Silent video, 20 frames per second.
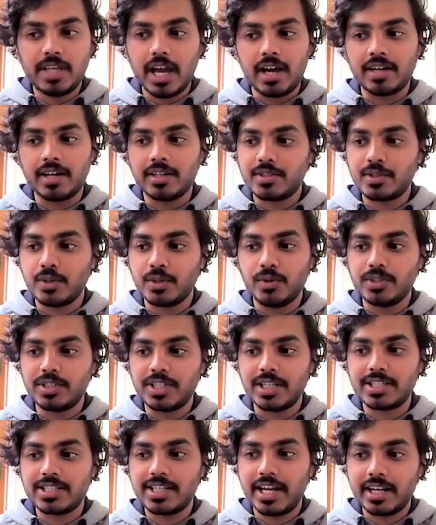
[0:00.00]
Yeah, so
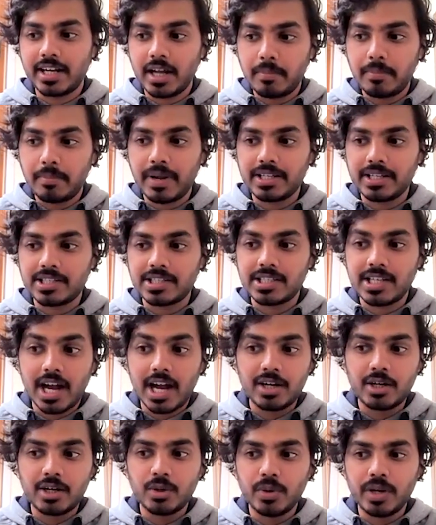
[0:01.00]
just get up and
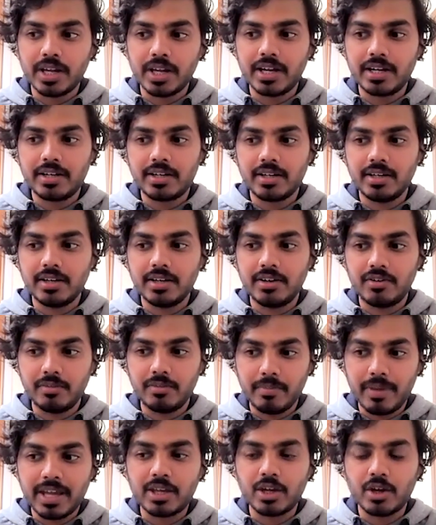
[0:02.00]
start doing it.
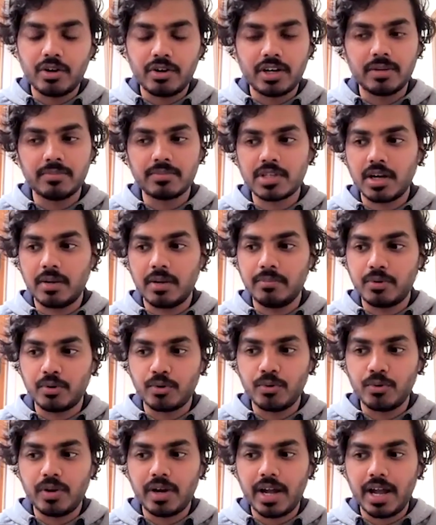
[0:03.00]
Make your dreams come
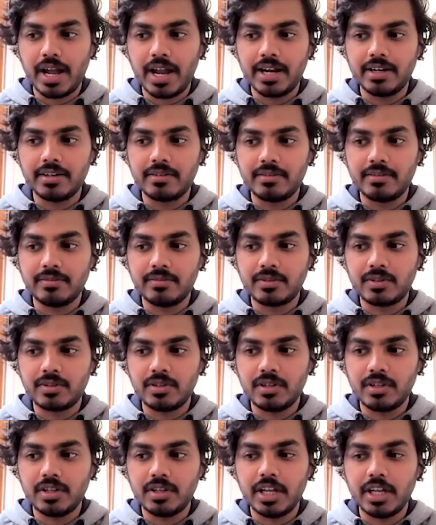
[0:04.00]
true. And
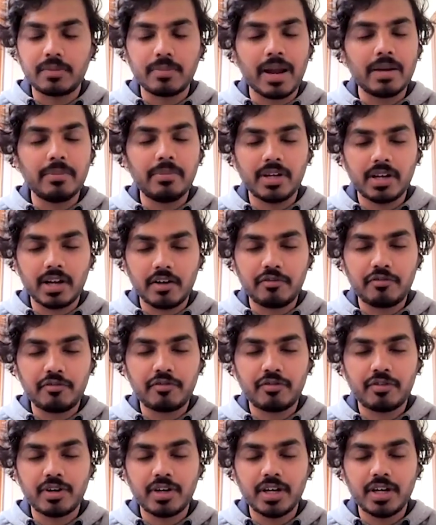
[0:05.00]
it might be
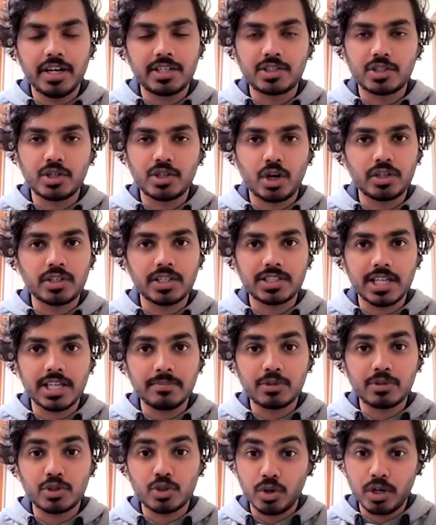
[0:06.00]
rough. It's not the
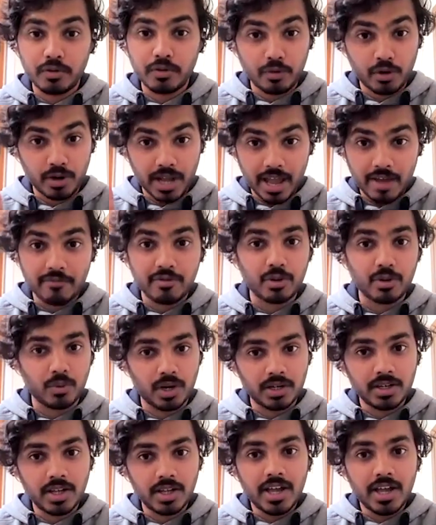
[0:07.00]
same story for
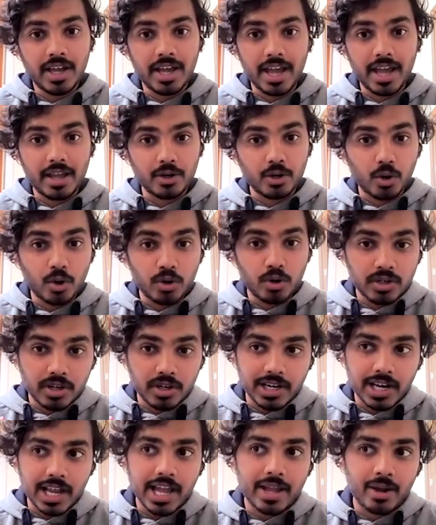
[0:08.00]
everyone. Don't
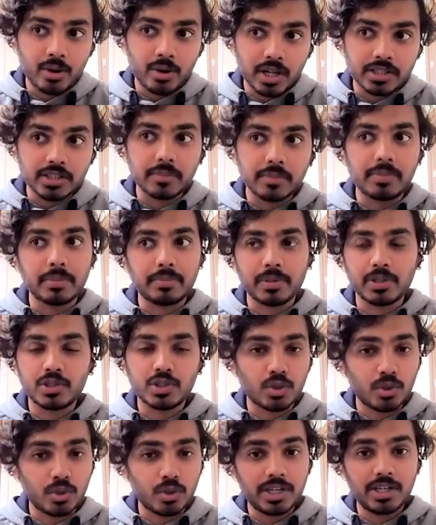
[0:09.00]
rely on other
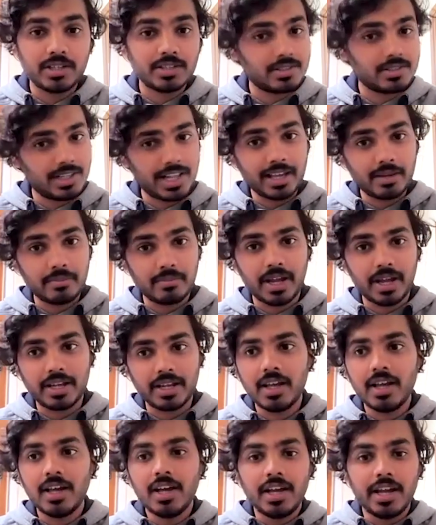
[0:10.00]
people's story like
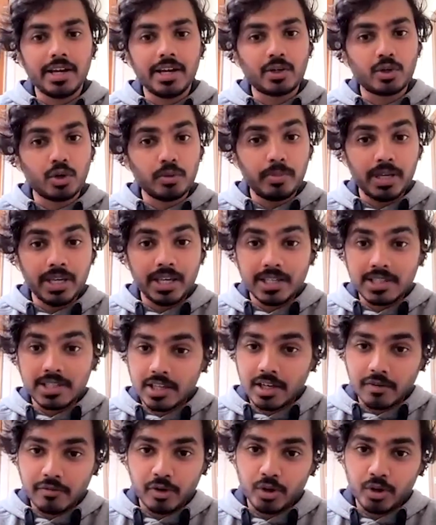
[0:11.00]
mine. It could be
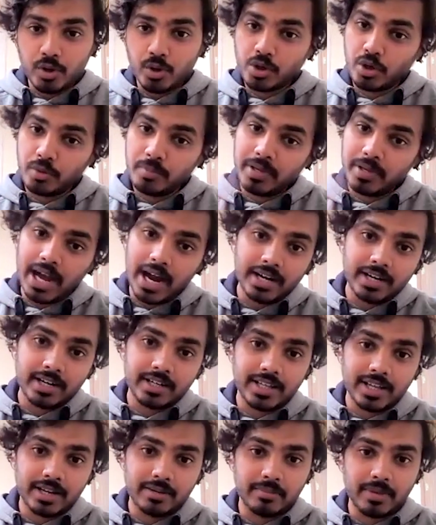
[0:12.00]
easier for you, it could be
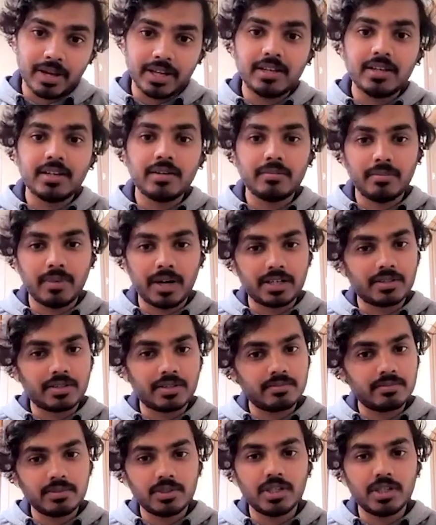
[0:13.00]
harder than mine, but